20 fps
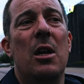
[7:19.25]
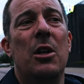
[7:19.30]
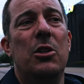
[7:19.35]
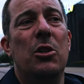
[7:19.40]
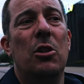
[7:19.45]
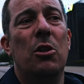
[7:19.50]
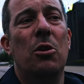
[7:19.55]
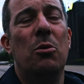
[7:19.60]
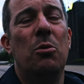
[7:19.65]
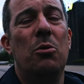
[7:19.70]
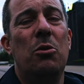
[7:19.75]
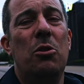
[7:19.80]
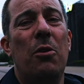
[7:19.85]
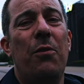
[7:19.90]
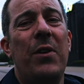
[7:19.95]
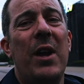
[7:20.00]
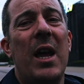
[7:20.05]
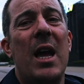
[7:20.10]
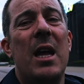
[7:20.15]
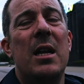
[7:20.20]
So
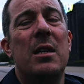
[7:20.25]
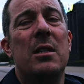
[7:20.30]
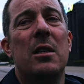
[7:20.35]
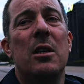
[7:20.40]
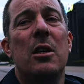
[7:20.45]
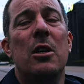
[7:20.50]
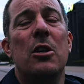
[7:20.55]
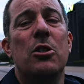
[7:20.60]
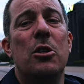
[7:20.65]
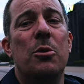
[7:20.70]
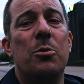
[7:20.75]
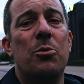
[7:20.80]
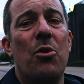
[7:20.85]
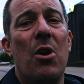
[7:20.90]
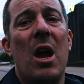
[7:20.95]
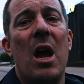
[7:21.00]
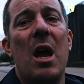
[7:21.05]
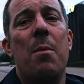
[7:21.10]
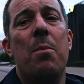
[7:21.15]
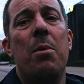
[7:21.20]
don't forget,
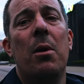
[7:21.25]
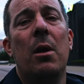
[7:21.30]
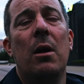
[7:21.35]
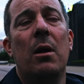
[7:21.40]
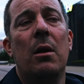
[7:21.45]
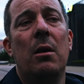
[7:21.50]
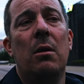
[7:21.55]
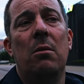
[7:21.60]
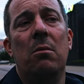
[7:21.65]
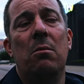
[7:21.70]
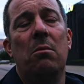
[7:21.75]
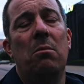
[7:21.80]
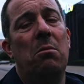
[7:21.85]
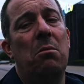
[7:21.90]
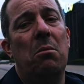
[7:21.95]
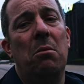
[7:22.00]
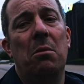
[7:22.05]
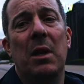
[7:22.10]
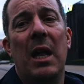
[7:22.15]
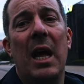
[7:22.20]
subscribe,
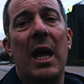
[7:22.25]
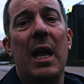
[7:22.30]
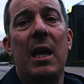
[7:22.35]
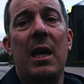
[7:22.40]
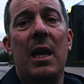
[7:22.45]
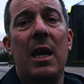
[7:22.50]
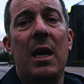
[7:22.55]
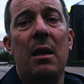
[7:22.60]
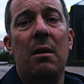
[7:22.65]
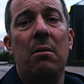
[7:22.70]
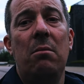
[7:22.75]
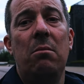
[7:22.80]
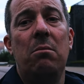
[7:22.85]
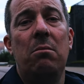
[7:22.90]
like it.